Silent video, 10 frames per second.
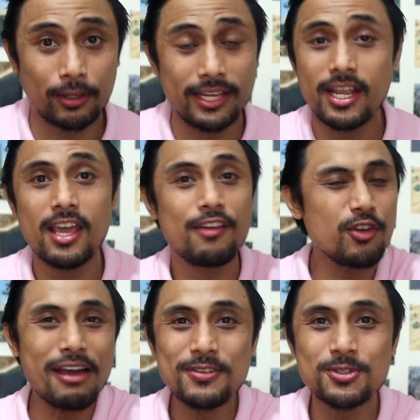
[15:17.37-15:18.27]
And if
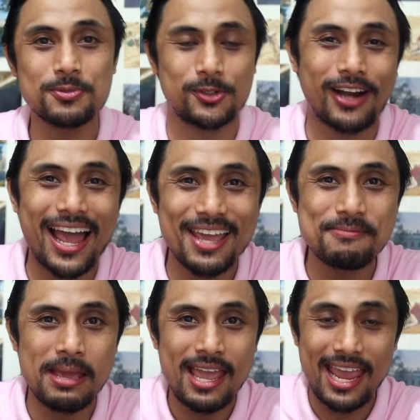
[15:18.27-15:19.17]
you haven't
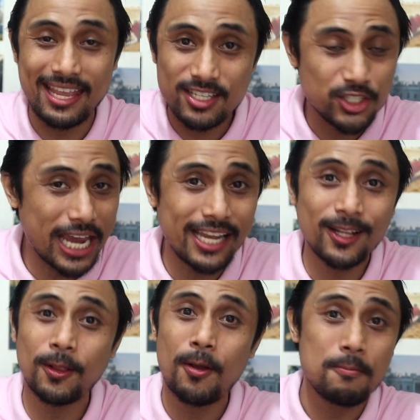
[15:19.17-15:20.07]
subscribed in this
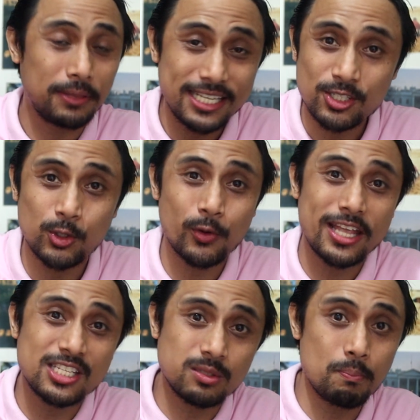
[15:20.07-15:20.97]
channel, please do,
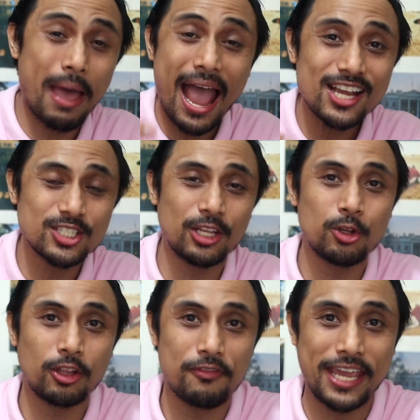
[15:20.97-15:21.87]
and smash the
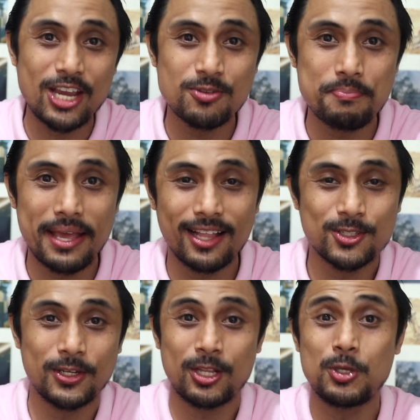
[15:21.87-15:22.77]
notification bell
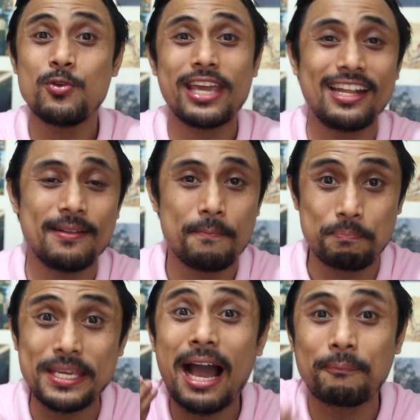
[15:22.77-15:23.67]
so that you can
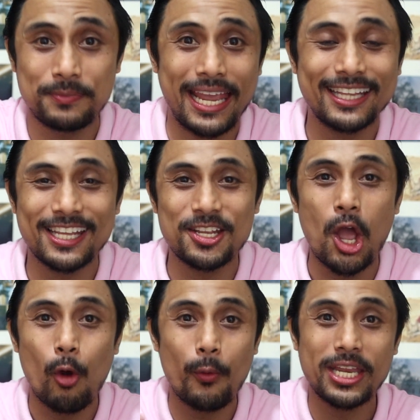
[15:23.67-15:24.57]
be updated
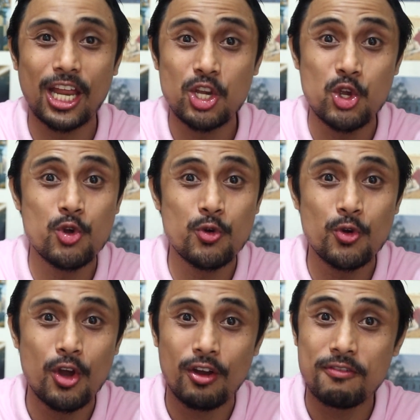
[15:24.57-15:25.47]
with
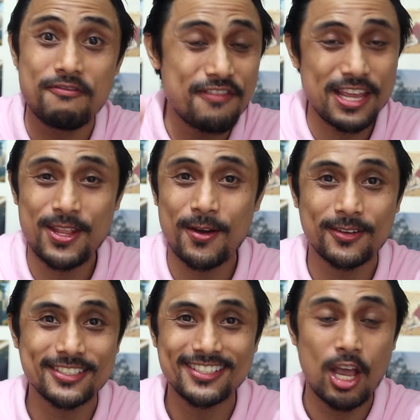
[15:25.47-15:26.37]
new
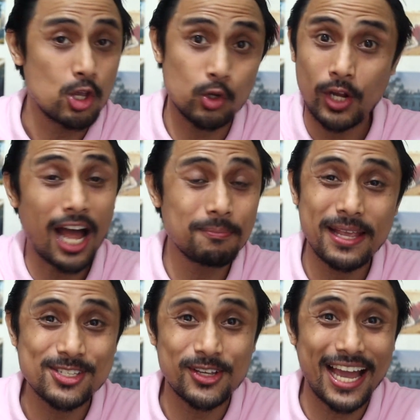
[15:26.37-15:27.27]
videos. So God
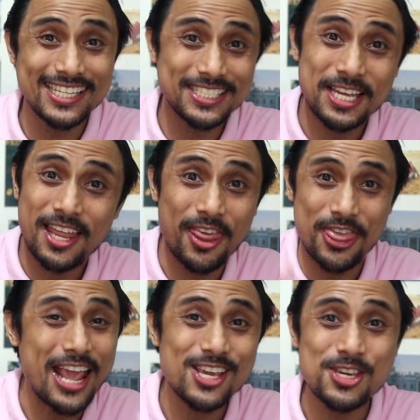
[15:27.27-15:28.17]
bless you guys.
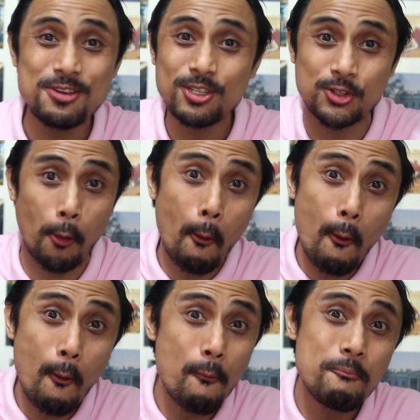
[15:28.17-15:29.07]
Thank you
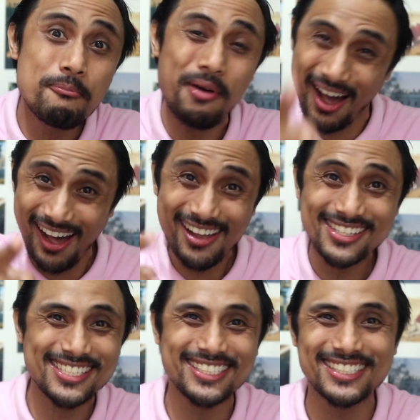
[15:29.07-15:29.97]
so
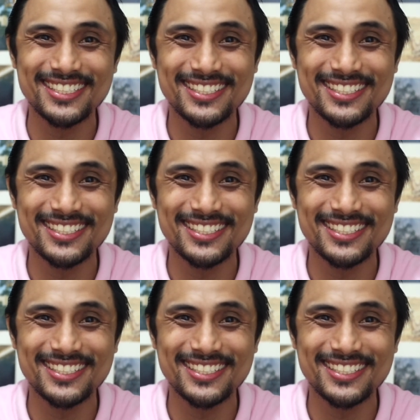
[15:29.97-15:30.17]
much.